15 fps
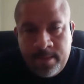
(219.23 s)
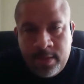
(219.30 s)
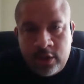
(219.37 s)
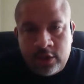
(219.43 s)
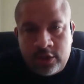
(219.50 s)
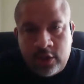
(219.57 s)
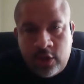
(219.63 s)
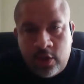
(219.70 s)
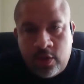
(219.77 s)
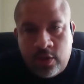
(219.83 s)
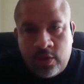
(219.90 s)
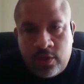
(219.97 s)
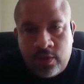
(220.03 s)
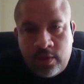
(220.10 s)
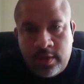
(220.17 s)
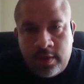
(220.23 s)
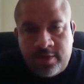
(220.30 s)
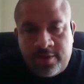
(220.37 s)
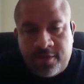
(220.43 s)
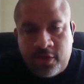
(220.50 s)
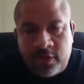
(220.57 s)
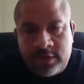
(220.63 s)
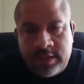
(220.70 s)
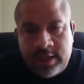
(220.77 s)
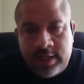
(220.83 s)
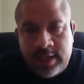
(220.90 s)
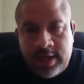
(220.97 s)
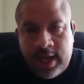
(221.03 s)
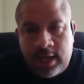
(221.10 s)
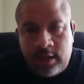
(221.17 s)
So the first thing
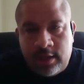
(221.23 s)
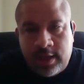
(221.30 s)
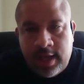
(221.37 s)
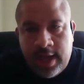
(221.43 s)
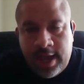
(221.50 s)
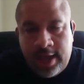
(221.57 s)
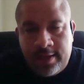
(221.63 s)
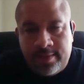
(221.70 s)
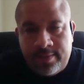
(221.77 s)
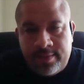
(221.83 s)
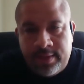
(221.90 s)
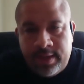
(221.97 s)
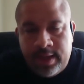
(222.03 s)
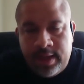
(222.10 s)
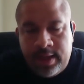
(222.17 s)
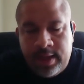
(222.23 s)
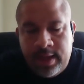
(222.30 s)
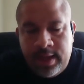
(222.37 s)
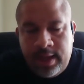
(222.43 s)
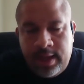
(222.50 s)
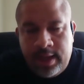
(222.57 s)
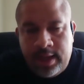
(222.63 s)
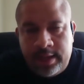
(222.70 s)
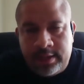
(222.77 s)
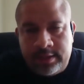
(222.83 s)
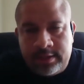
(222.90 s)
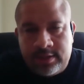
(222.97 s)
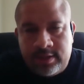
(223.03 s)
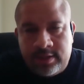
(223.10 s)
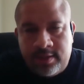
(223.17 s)
that I look at
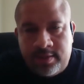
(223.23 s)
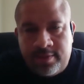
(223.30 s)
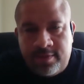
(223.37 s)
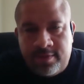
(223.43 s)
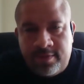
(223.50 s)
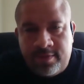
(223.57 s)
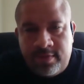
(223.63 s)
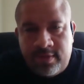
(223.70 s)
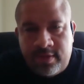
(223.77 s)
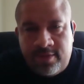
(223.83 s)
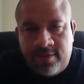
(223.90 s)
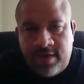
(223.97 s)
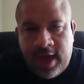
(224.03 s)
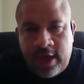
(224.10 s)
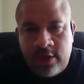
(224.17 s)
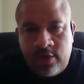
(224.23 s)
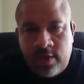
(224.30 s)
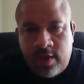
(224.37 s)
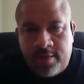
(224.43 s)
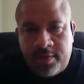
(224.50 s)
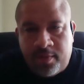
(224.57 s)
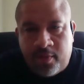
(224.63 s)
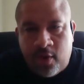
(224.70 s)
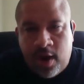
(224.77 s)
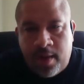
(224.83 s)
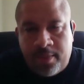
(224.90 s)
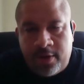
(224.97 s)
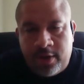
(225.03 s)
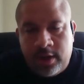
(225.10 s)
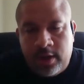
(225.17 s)
is the value of the
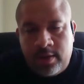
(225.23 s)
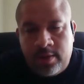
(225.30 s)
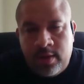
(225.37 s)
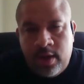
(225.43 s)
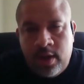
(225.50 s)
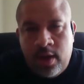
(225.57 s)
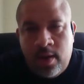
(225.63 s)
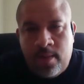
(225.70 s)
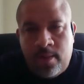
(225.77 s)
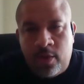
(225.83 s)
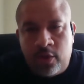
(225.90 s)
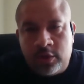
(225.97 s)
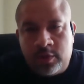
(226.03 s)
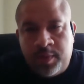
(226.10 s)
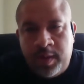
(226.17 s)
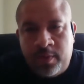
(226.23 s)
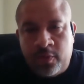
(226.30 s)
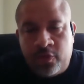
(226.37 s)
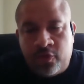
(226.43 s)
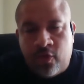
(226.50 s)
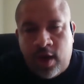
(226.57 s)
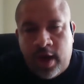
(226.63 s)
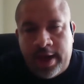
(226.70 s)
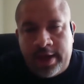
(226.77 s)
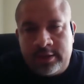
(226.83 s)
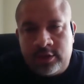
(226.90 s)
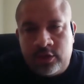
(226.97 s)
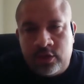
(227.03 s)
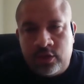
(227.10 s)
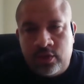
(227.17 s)
property. Most people try
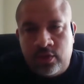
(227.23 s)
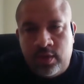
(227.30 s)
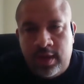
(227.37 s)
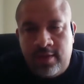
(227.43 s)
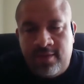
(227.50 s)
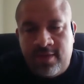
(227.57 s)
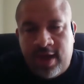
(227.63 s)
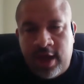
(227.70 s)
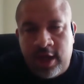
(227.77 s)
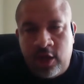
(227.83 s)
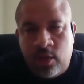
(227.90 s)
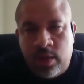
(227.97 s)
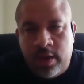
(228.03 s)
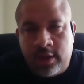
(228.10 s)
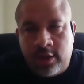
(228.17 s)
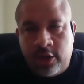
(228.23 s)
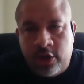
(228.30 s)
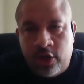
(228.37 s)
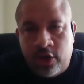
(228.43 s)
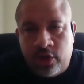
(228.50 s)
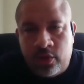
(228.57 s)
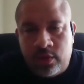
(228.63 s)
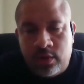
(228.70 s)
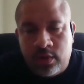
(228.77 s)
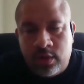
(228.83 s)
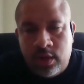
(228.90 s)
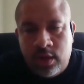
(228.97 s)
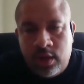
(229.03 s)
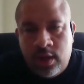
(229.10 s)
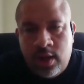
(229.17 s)
to evaluate the note,
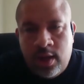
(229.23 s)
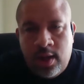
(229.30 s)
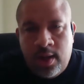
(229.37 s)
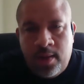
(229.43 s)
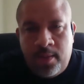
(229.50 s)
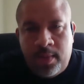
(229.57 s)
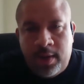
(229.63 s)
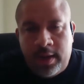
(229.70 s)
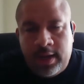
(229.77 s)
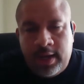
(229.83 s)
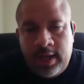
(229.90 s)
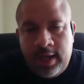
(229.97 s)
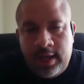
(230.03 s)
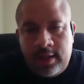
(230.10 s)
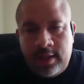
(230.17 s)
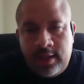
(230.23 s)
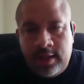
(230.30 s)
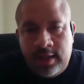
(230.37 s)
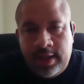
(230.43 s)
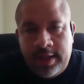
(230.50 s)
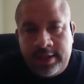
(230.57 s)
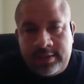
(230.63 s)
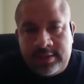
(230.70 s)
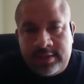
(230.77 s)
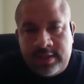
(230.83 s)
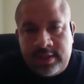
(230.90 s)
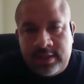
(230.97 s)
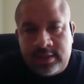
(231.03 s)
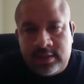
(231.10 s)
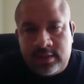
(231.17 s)
but in the
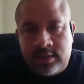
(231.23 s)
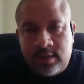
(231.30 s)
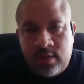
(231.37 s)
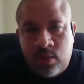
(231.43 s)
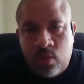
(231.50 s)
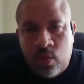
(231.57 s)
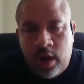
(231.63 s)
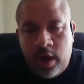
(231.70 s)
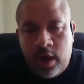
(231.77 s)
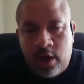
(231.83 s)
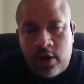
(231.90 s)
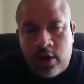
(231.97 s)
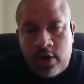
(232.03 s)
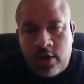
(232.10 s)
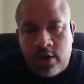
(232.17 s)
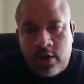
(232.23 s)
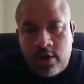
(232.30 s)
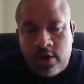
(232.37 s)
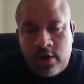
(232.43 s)
instance where